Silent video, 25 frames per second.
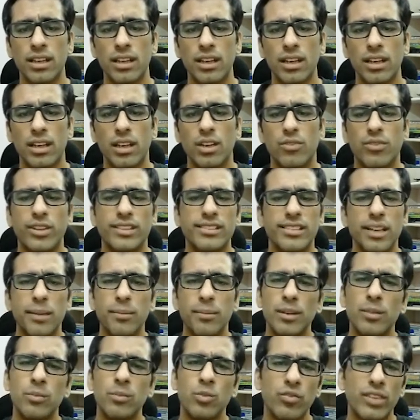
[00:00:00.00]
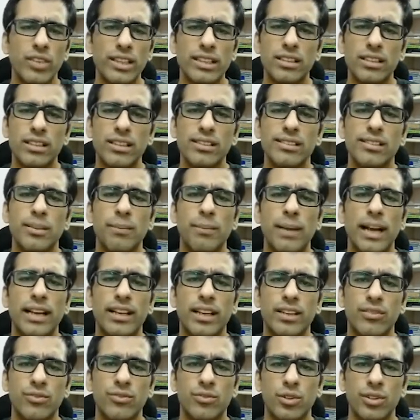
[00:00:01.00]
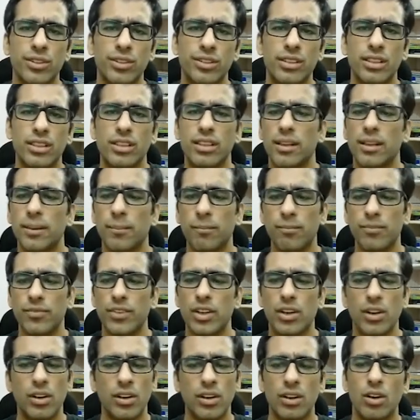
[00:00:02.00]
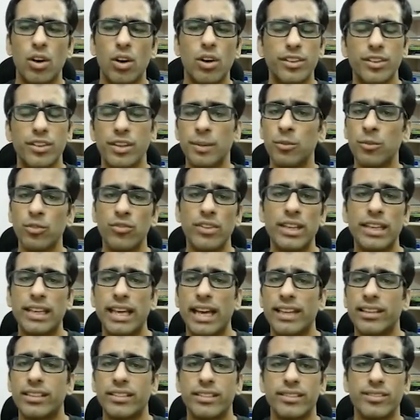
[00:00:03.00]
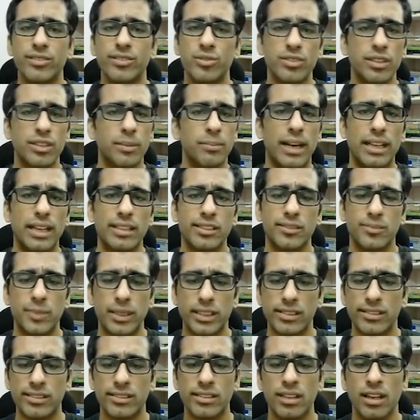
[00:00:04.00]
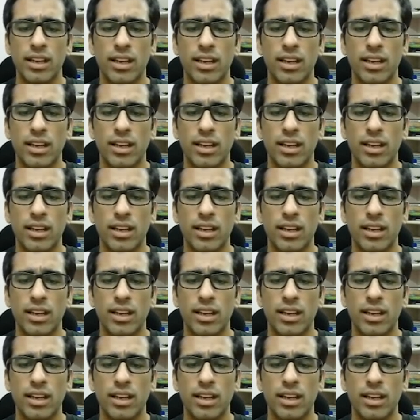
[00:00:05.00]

For example, moving the cursor back and forth, or removing characters using backspace.